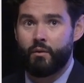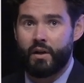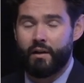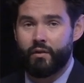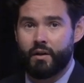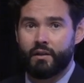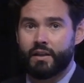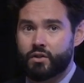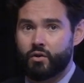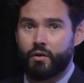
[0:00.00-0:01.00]
We have a
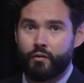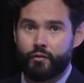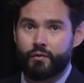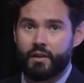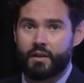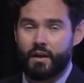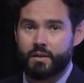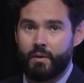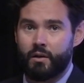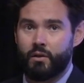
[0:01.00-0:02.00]
list serve that talks
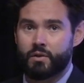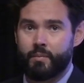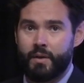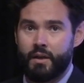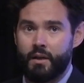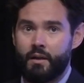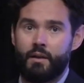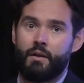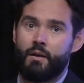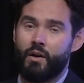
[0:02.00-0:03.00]
about clozapine.
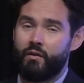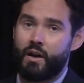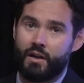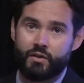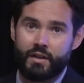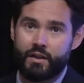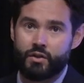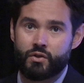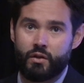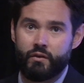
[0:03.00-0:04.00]
We have a
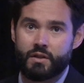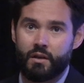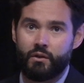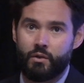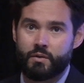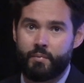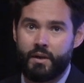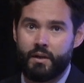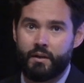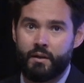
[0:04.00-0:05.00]
consultation service on
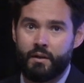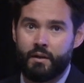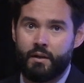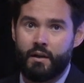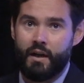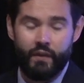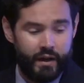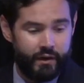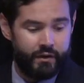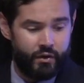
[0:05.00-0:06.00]
clozapine, and
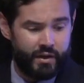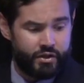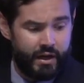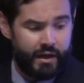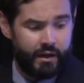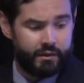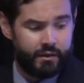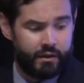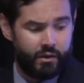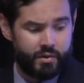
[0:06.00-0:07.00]
then you can check out
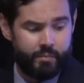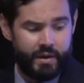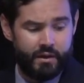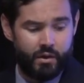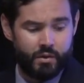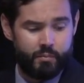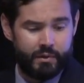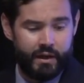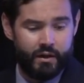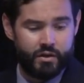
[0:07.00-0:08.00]
the clozapine dose
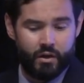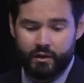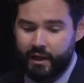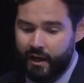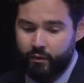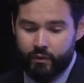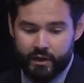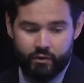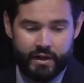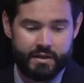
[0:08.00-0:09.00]
planner. So a lot of
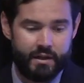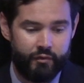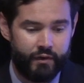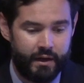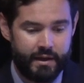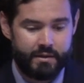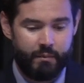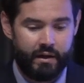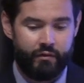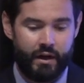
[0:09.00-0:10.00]
really great stuff on
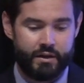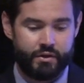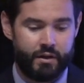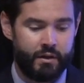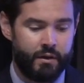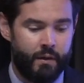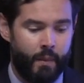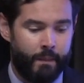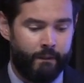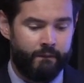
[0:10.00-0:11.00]
SMI Advisor.
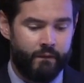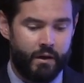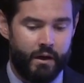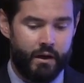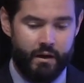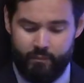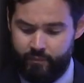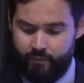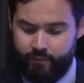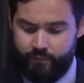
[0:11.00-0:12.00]

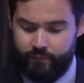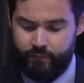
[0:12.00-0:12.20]
Um,